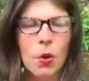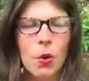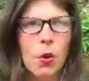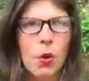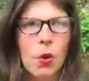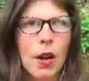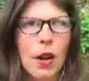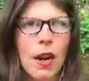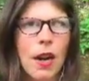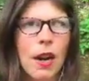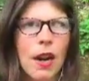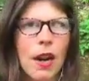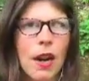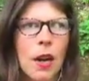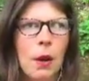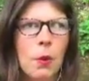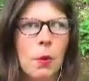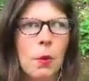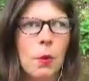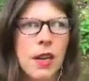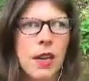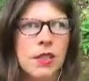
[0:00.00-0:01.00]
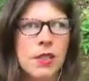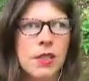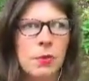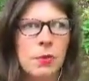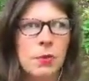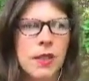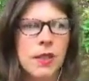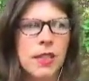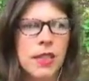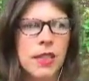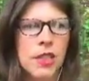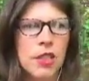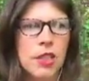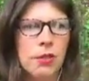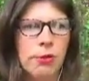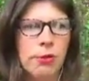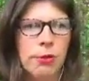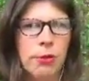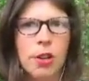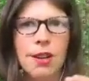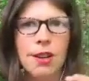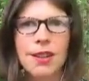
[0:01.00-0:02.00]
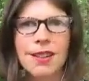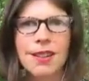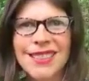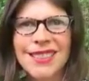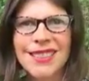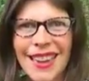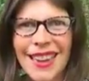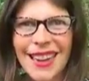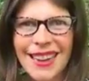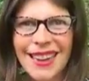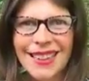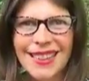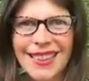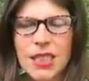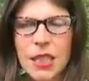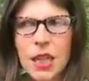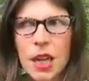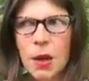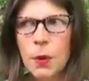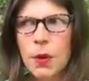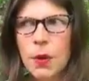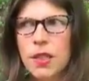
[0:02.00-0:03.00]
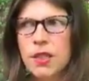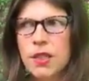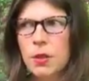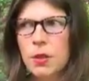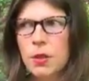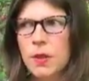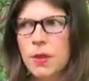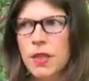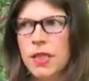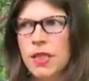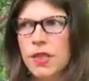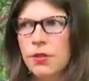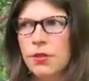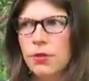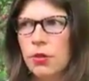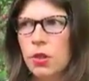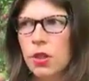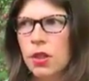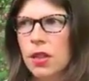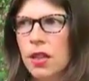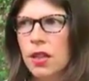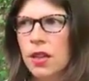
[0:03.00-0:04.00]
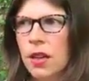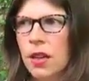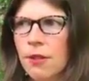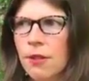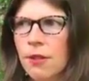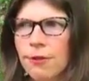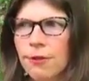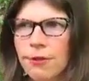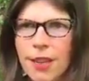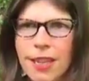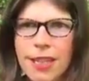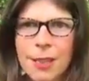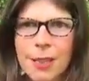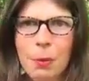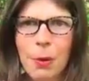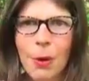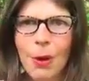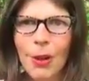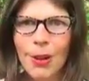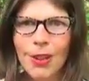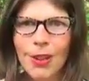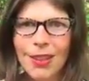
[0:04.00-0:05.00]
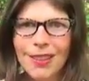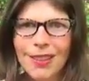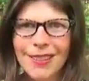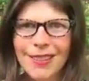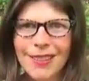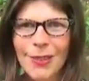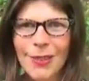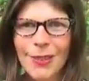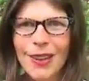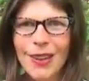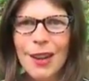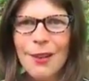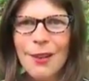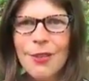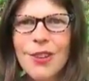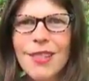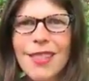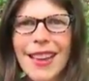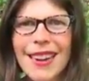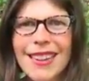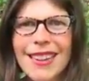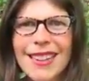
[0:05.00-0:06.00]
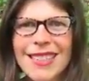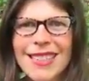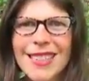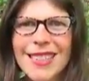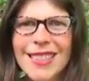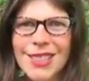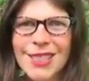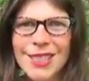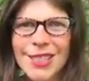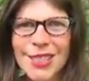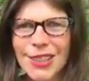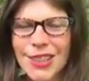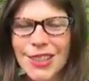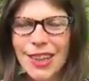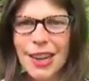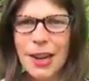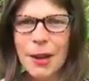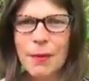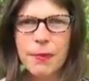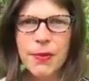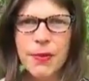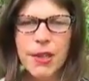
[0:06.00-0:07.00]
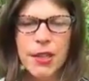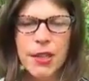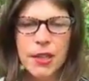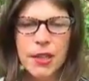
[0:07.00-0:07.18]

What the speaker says: or I want to reach for sex, I want to reach for Facebook, whatever that is, Instagram,